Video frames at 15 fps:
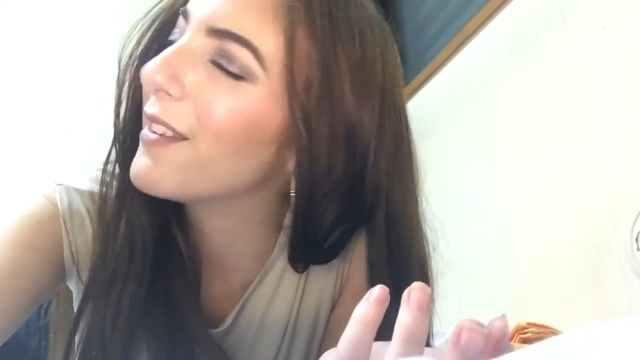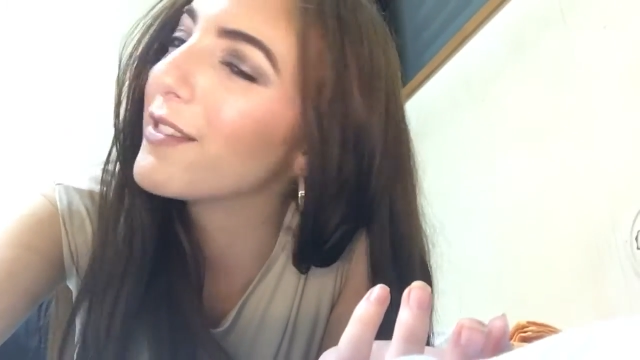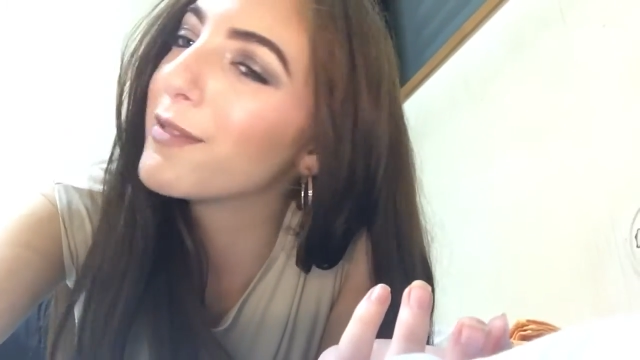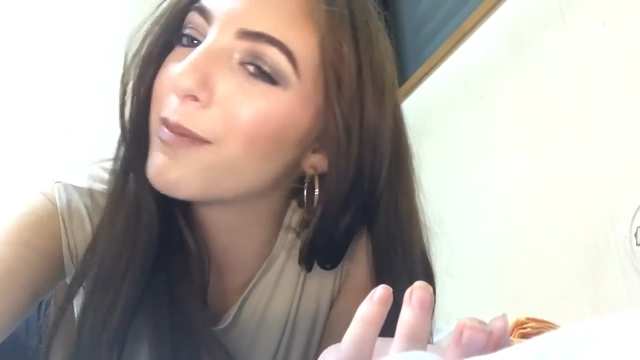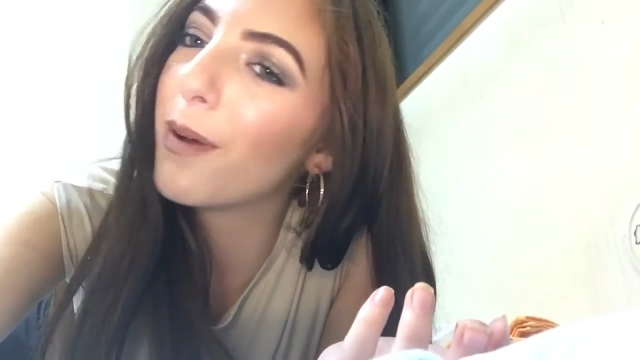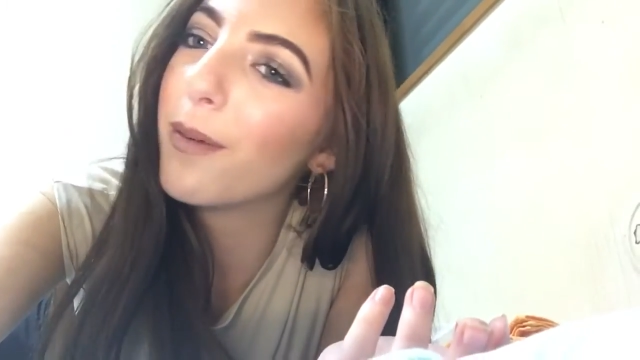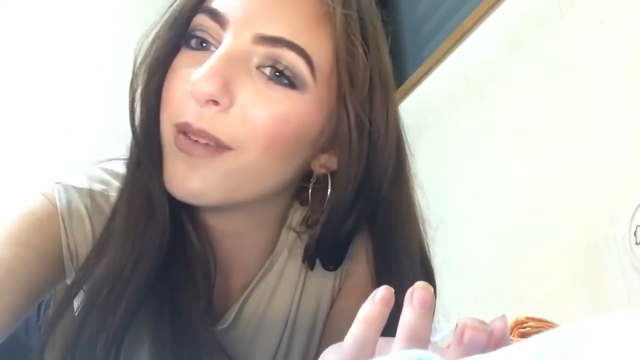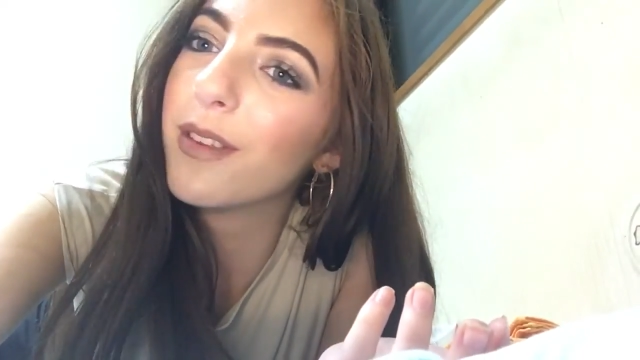was
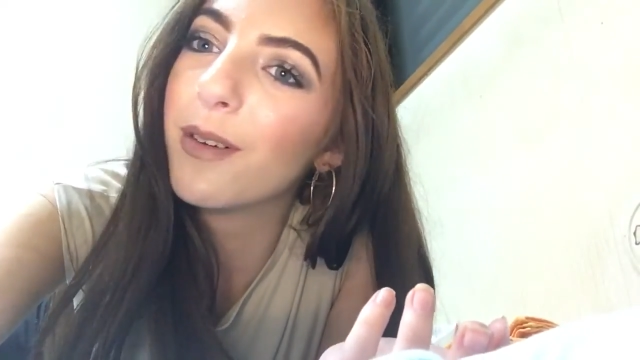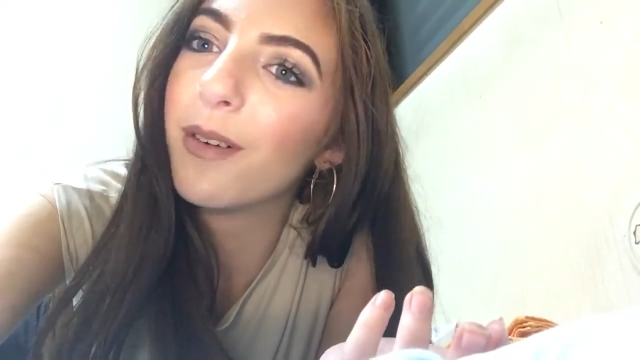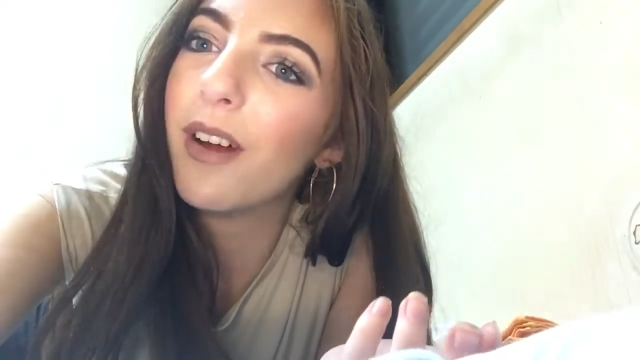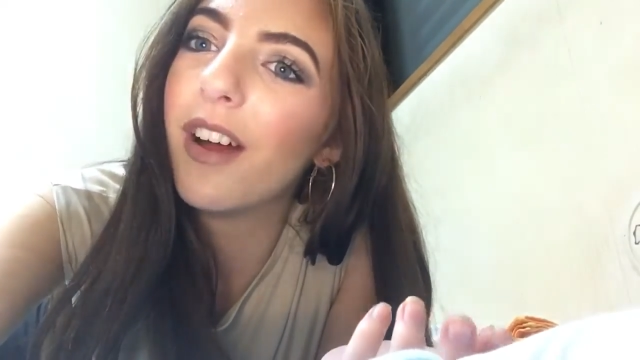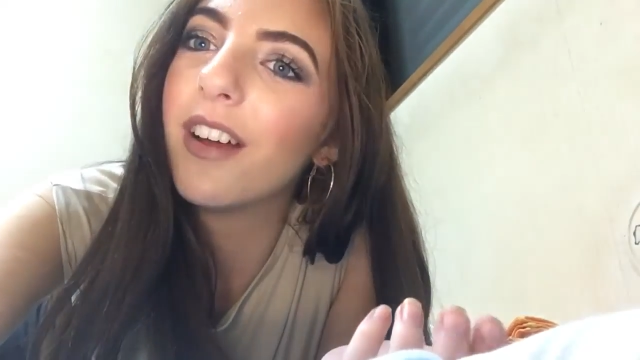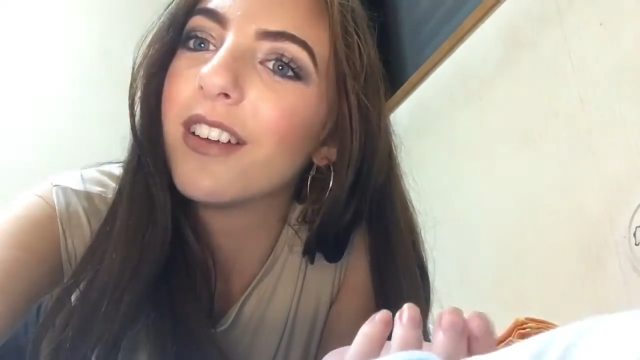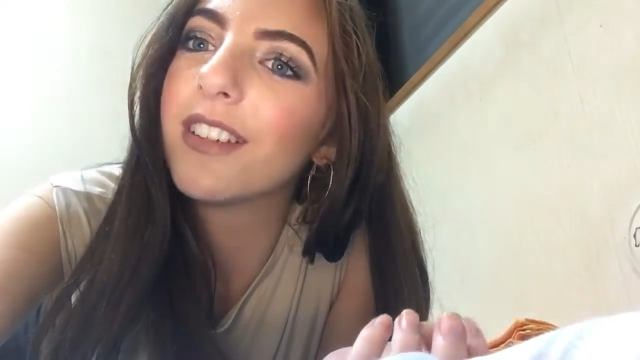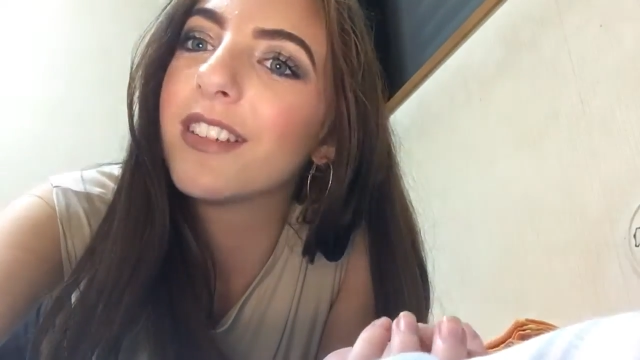probably the
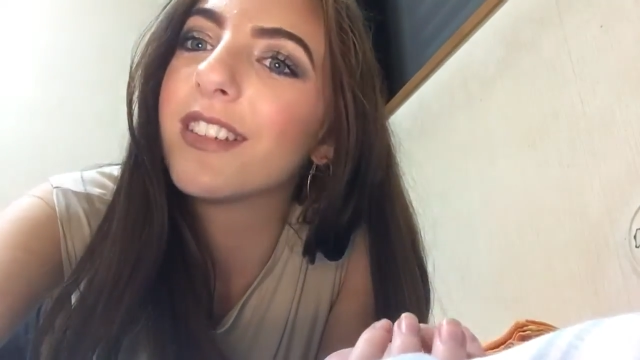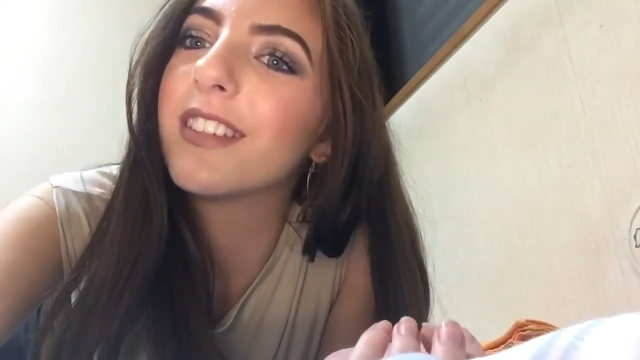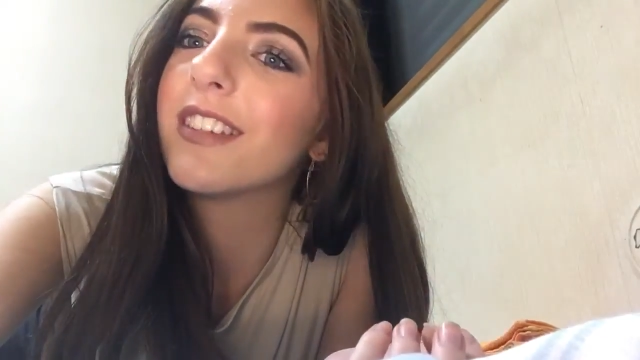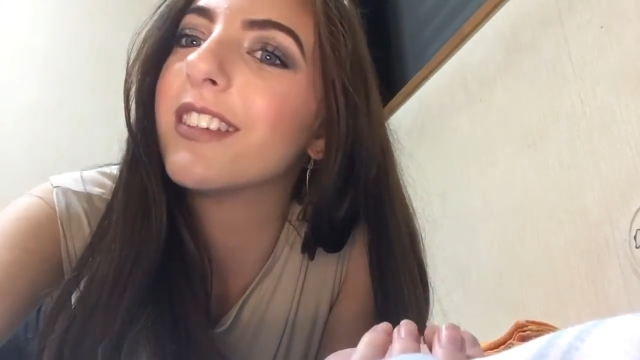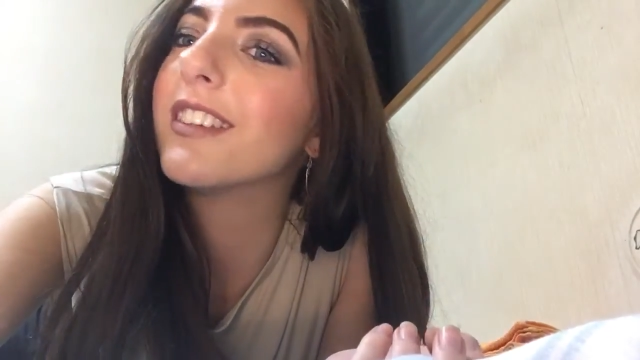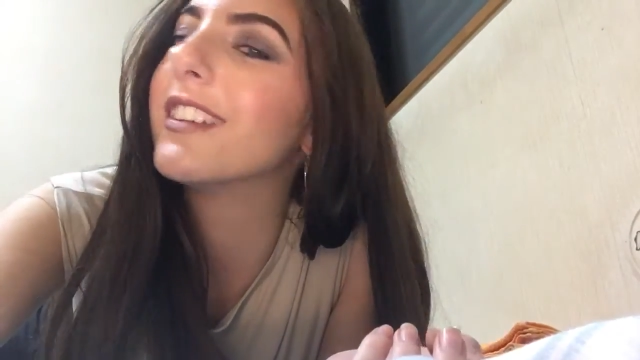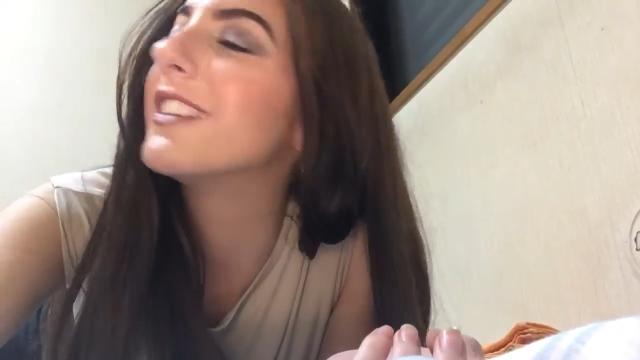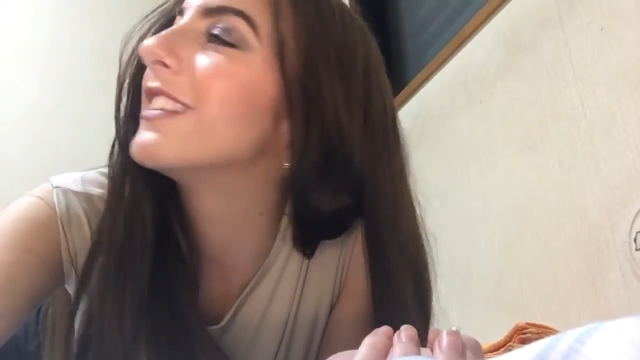worst
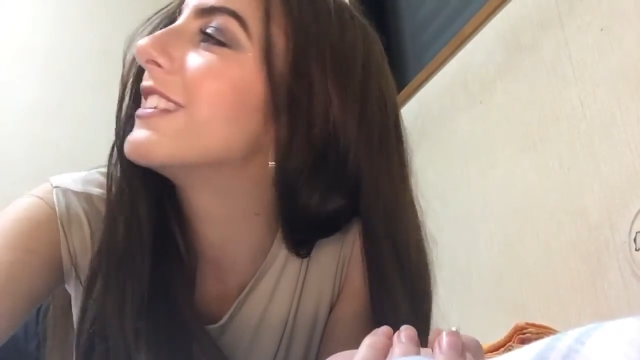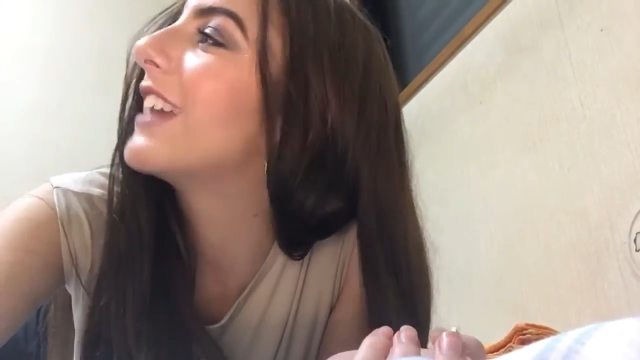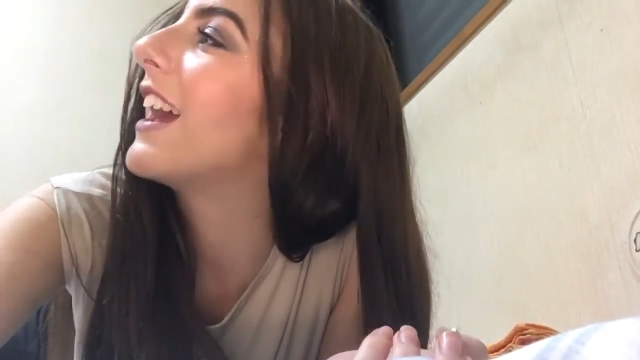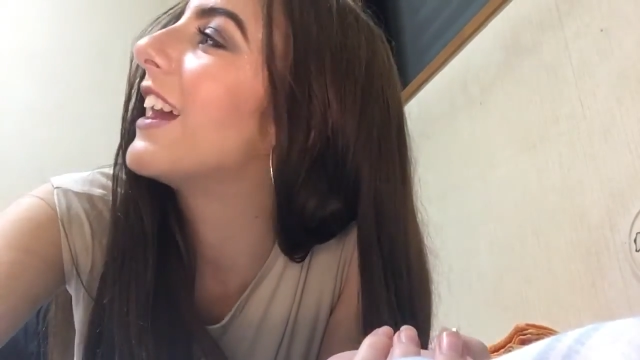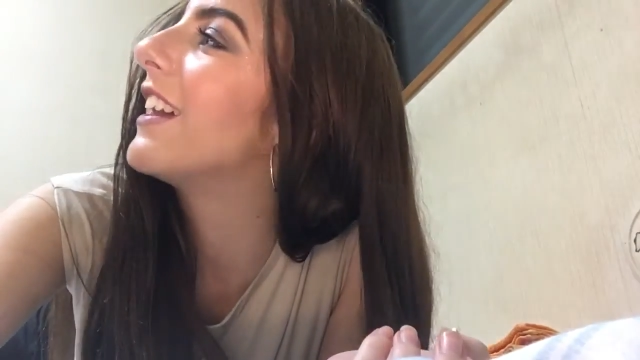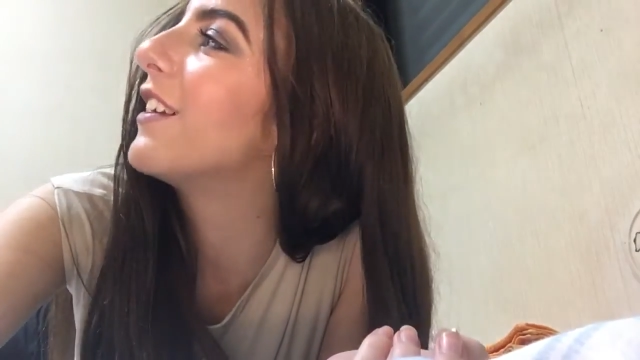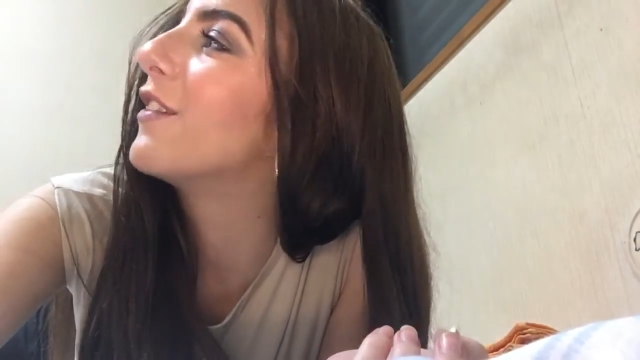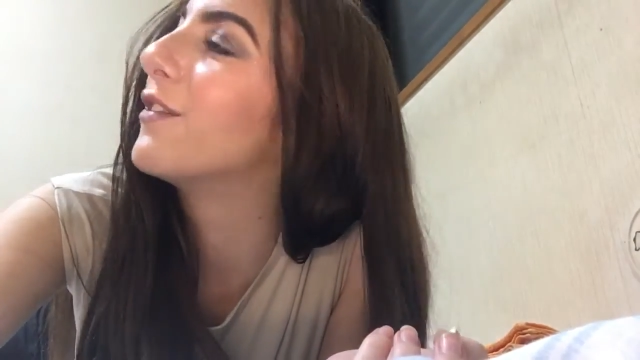
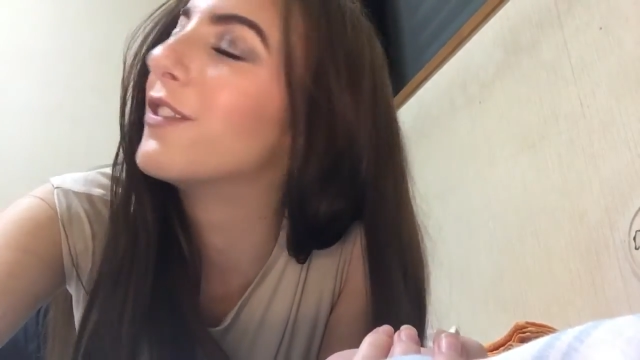day of